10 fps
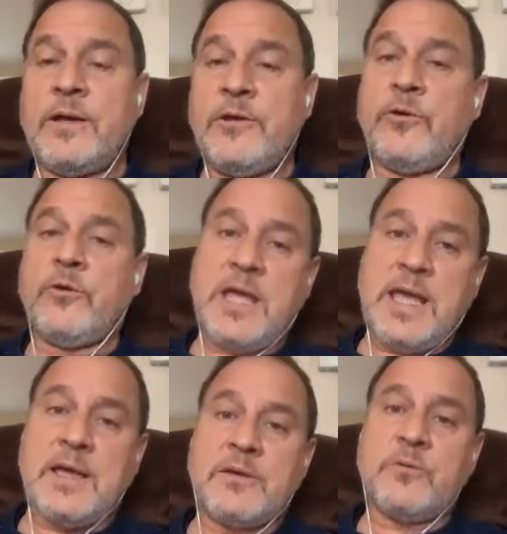and you
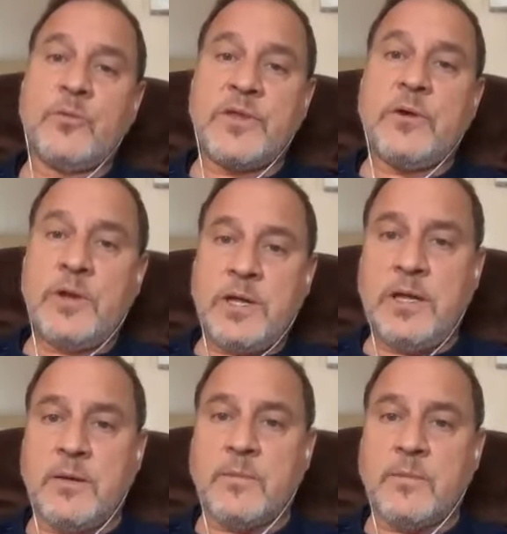can't without
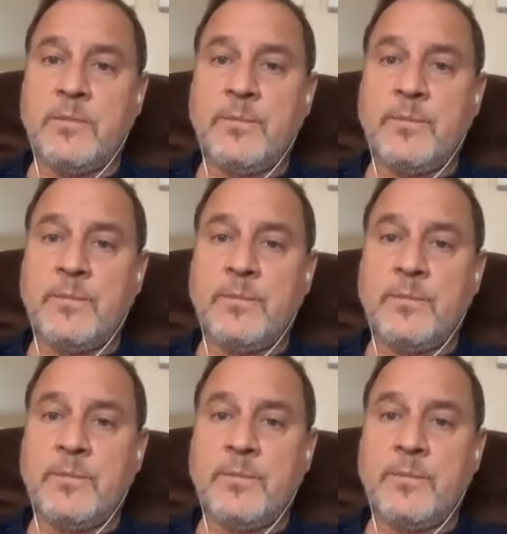him